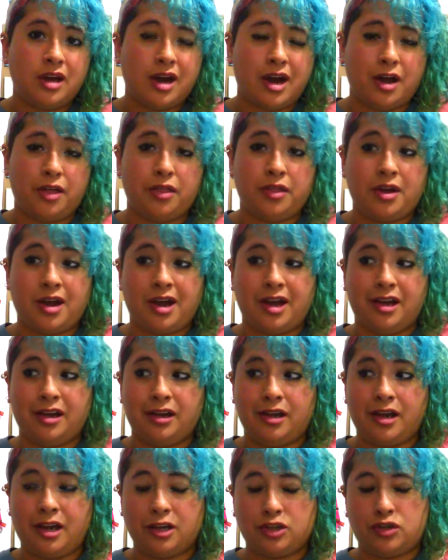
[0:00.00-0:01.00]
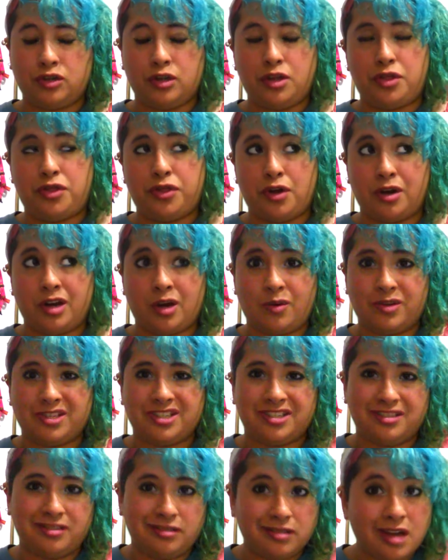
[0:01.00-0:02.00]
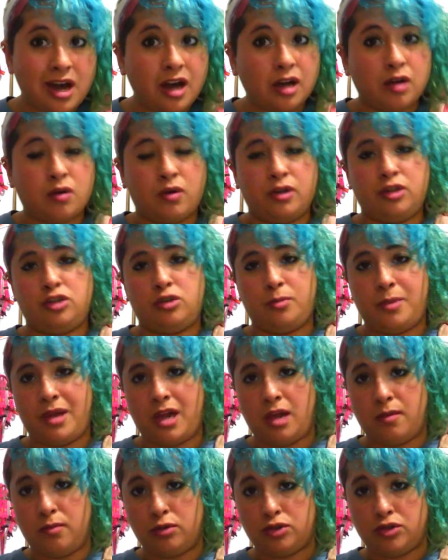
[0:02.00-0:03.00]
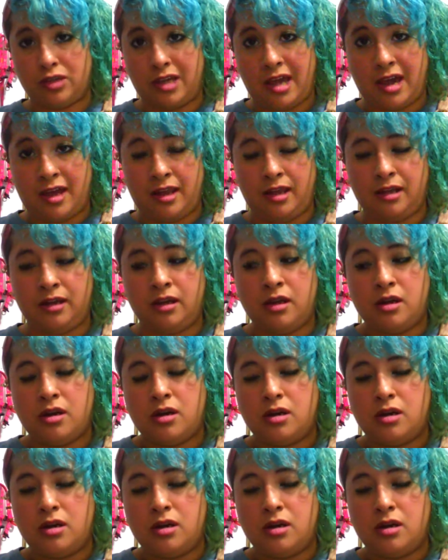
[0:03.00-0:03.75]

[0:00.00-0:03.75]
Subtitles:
I actually thought I was not going to be able to get it.